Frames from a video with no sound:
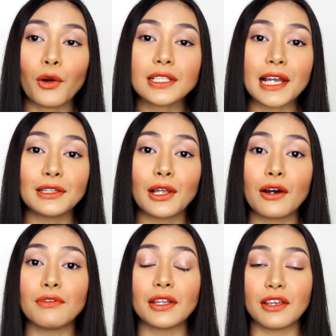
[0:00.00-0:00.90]
course, I
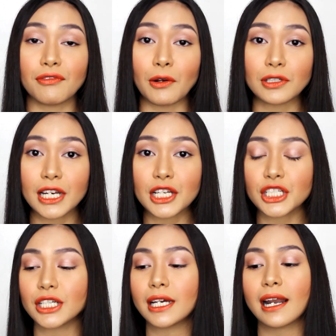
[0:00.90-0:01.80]
love the
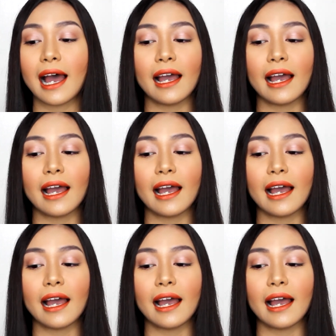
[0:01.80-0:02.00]
foundation.